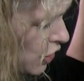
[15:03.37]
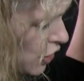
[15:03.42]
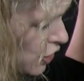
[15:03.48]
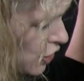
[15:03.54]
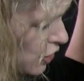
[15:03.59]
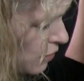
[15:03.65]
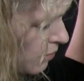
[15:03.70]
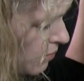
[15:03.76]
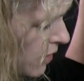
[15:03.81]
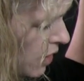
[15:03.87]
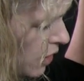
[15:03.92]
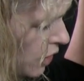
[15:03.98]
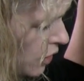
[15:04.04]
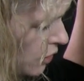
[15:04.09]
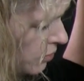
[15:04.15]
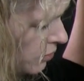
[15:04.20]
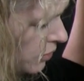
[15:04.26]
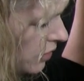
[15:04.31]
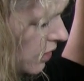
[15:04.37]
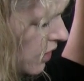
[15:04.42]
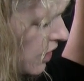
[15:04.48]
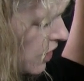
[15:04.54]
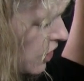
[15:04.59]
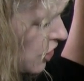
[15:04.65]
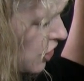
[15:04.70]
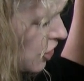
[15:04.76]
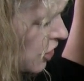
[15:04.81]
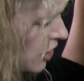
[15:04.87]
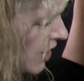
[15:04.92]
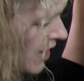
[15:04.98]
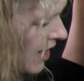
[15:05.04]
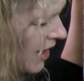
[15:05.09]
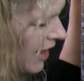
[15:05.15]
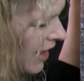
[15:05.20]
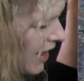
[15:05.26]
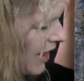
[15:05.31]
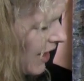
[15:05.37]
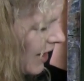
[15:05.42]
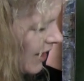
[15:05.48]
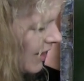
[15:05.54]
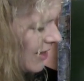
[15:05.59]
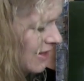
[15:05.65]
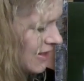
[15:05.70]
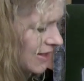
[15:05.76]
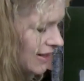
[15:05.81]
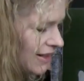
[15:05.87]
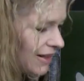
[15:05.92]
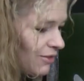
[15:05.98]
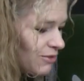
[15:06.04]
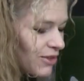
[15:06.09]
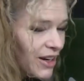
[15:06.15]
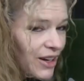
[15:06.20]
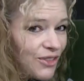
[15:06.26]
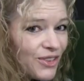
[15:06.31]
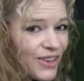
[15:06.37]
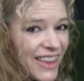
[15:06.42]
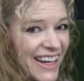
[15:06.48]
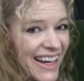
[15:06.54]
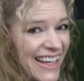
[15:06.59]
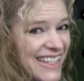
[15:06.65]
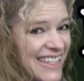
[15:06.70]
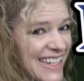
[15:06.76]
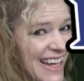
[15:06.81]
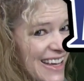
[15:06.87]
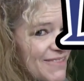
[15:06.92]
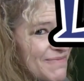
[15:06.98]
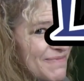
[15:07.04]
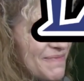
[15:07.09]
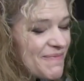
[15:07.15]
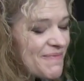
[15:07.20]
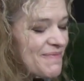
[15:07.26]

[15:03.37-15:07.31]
small brush, and get ready for the next step.